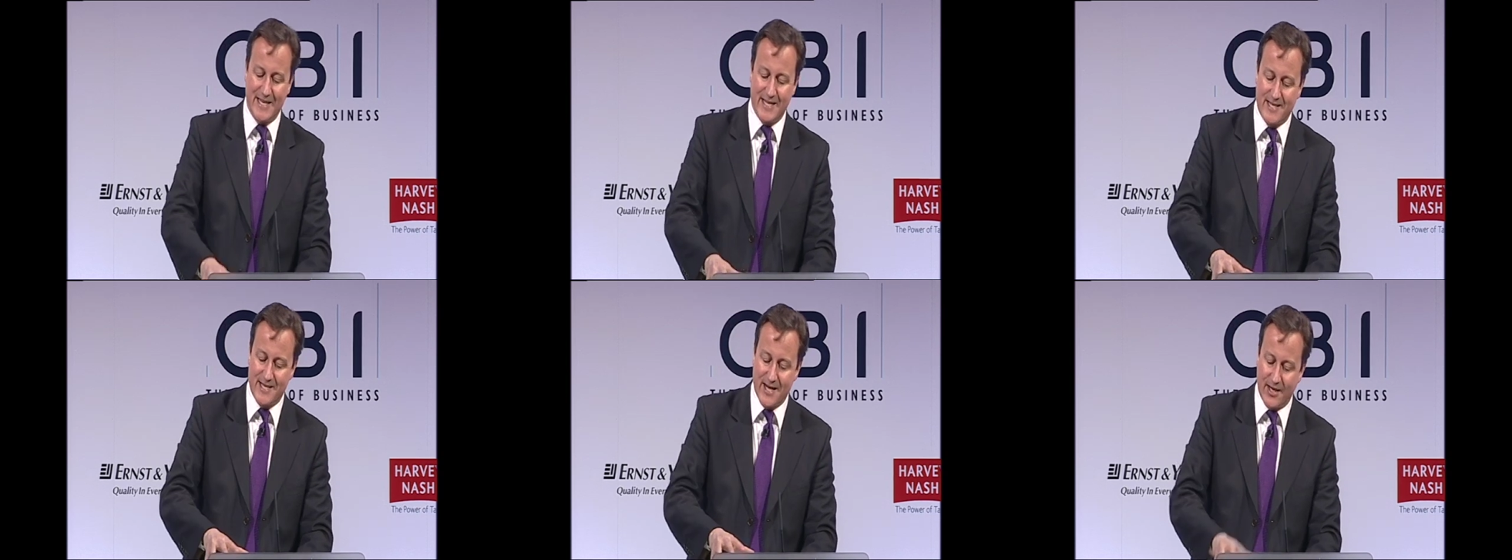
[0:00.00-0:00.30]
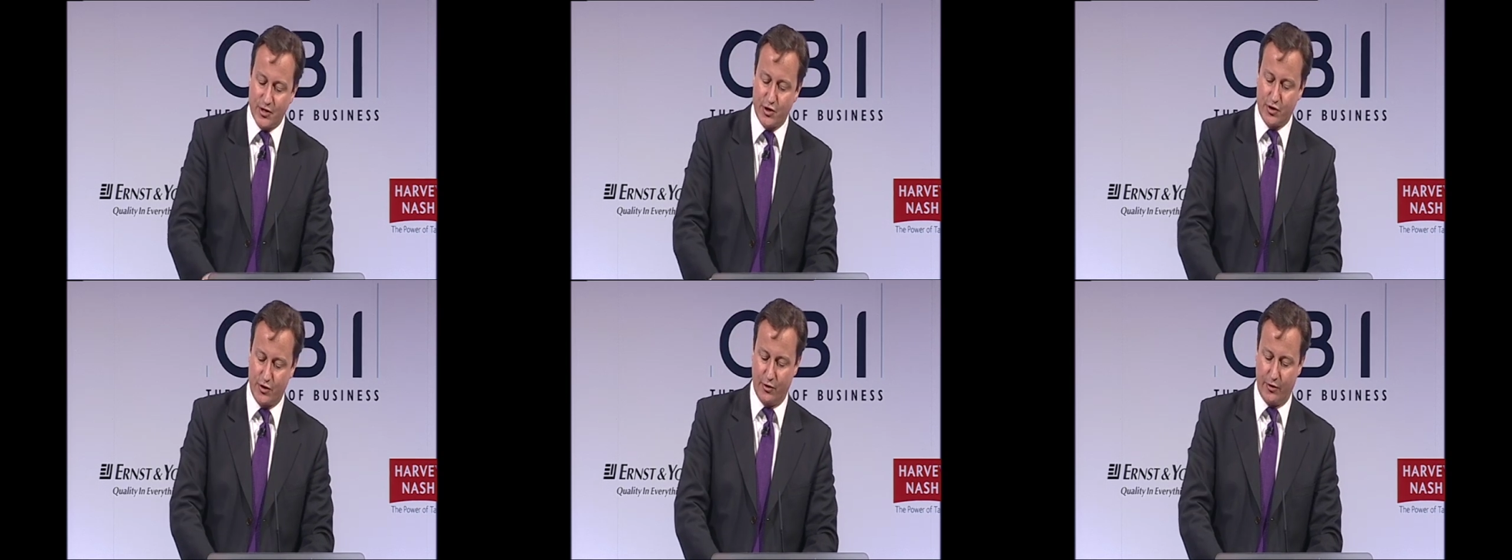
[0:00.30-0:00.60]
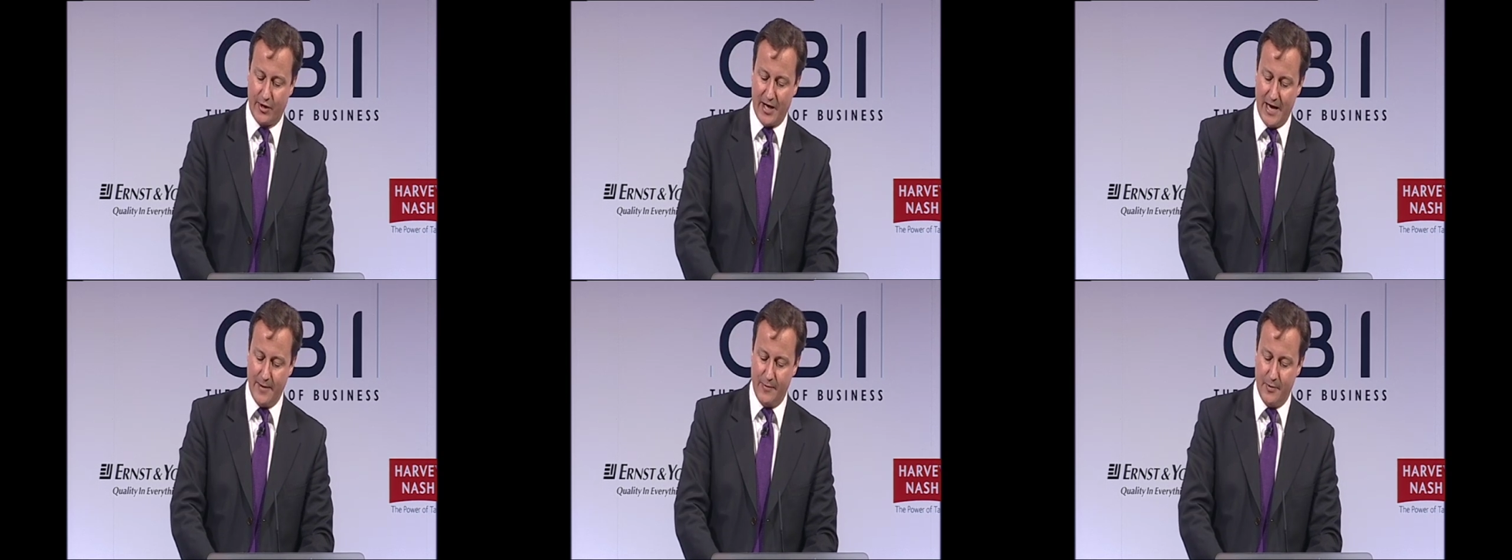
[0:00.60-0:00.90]
industrial
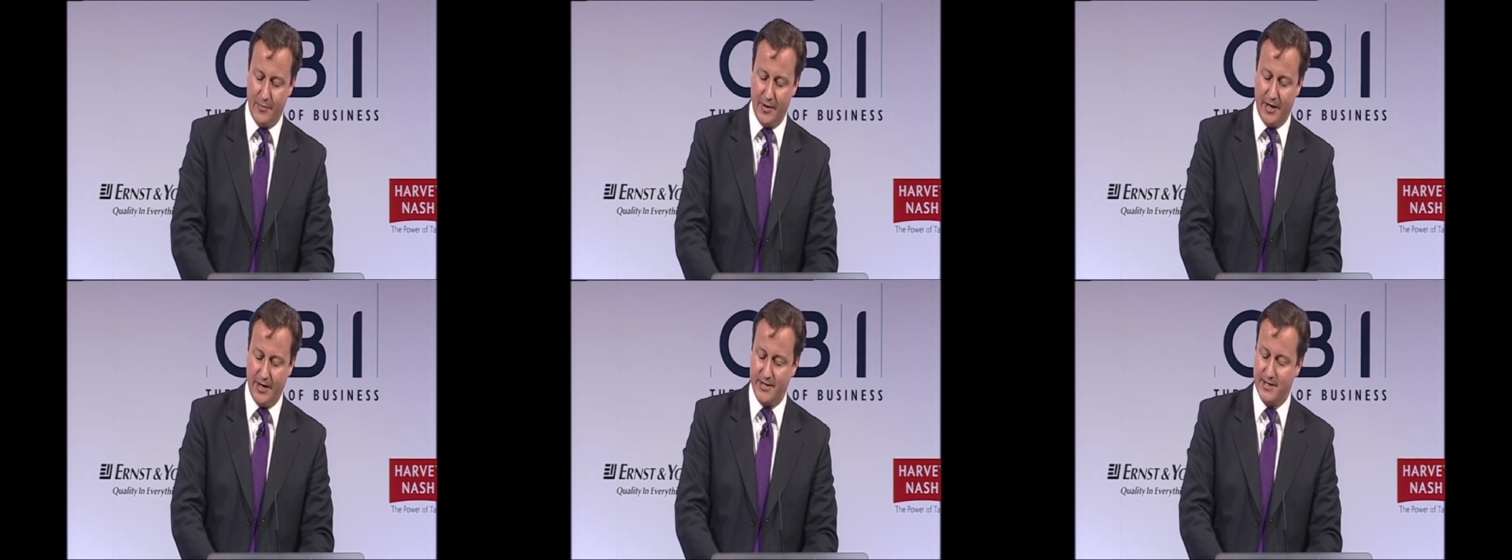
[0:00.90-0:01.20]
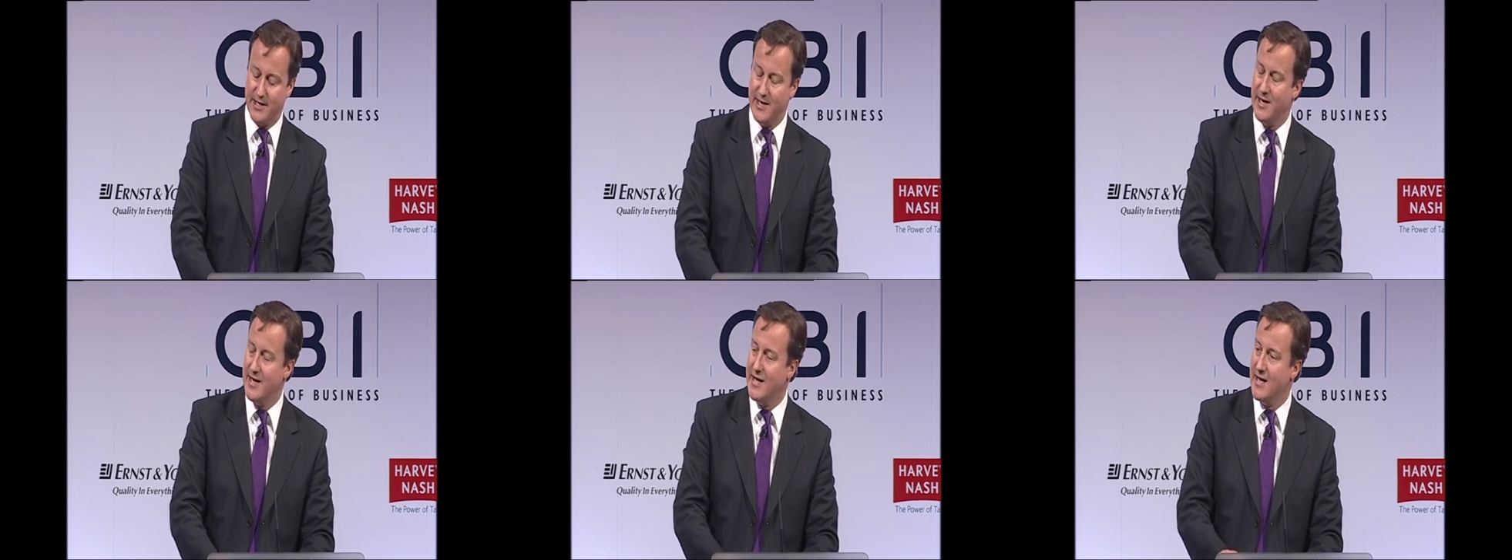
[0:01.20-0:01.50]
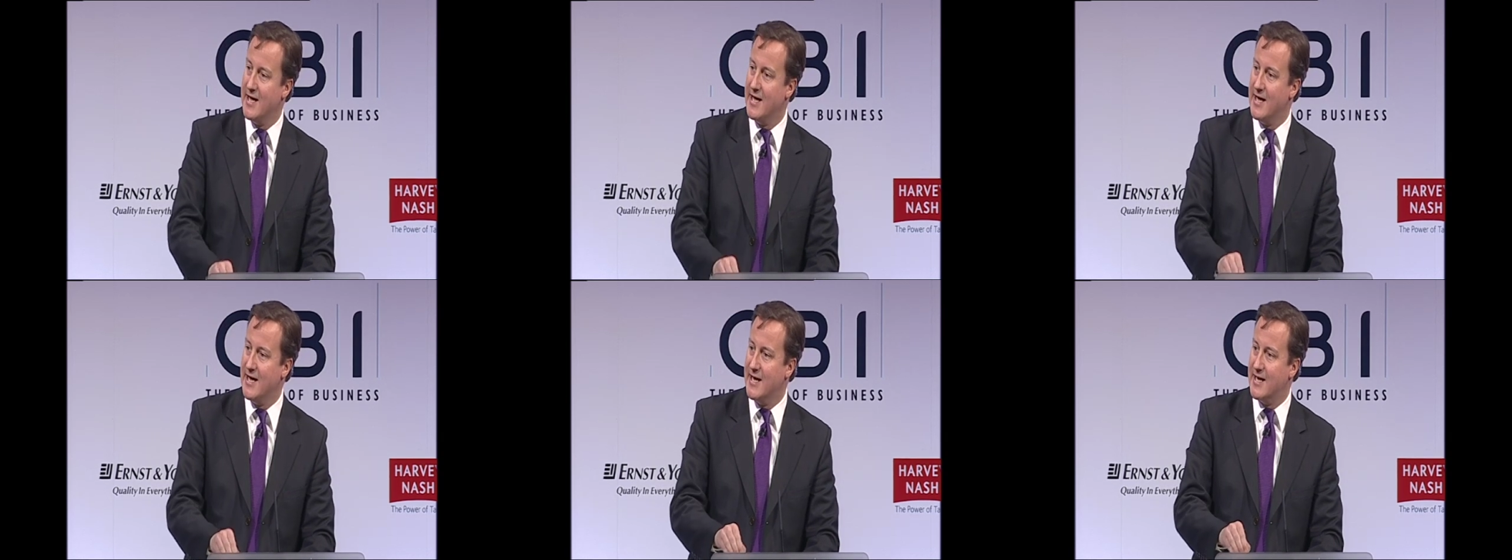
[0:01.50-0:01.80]
capability
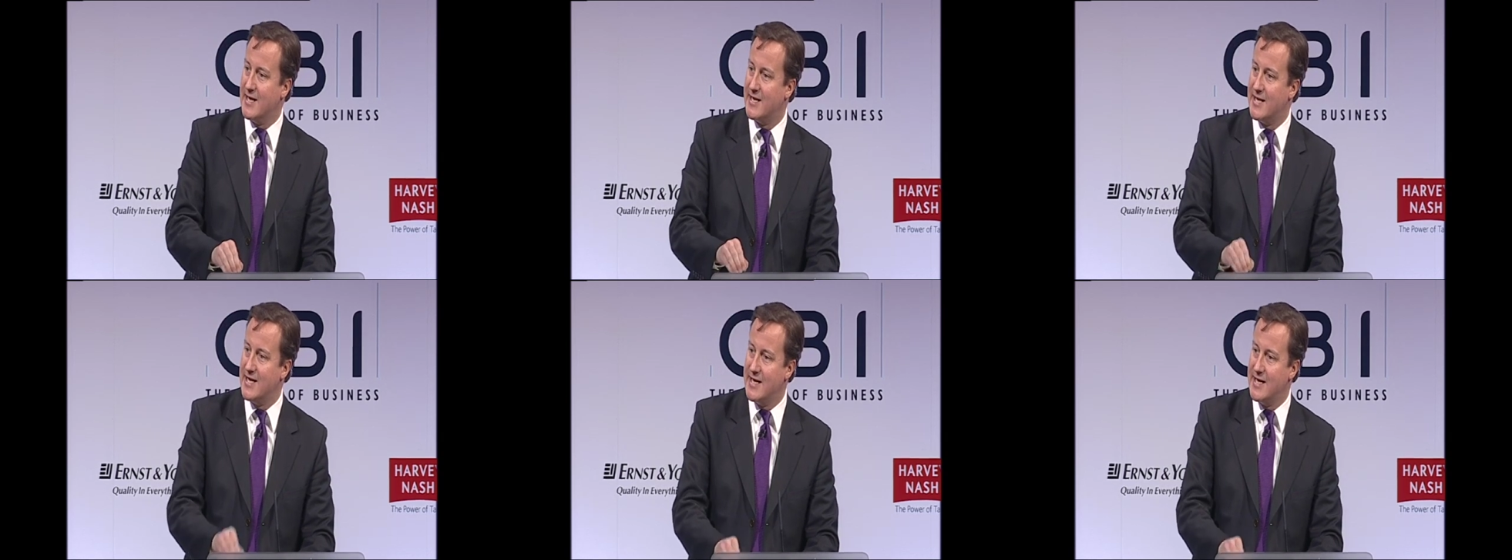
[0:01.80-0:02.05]
in